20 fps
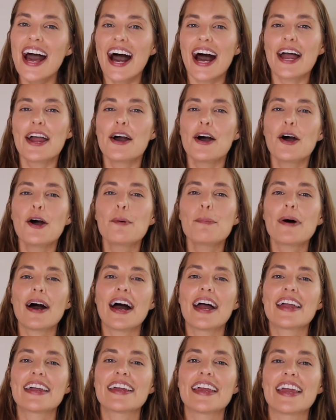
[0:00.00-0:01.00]
I hope
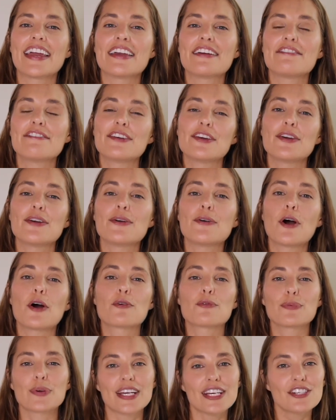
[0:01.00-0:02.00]
I gave you
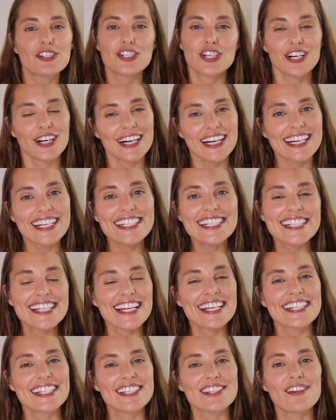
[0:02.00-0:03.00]
reassurance
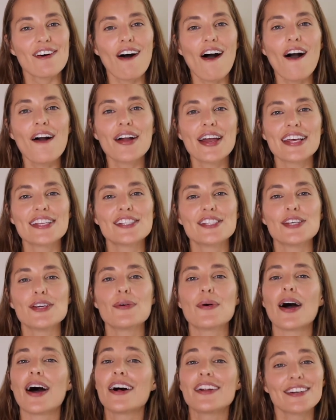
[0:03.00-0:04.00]
that as long as
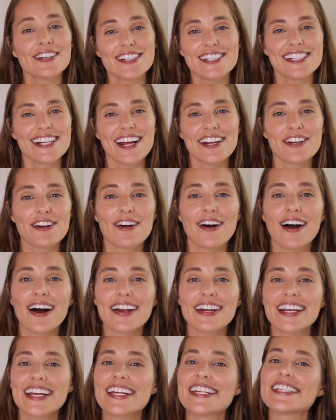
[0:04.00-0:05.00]
you understand your
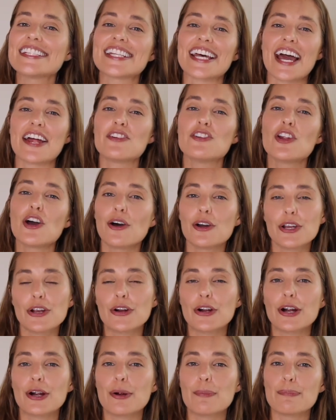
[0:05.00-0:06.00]
audience and know
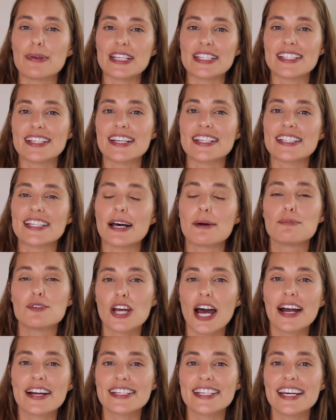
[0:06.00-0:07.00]
your business
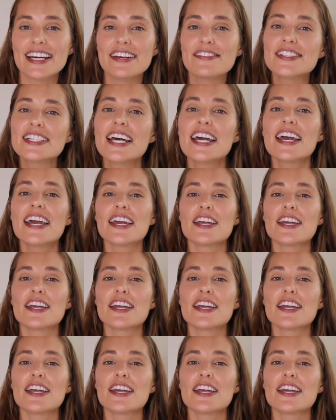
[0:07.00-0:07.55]
objectives,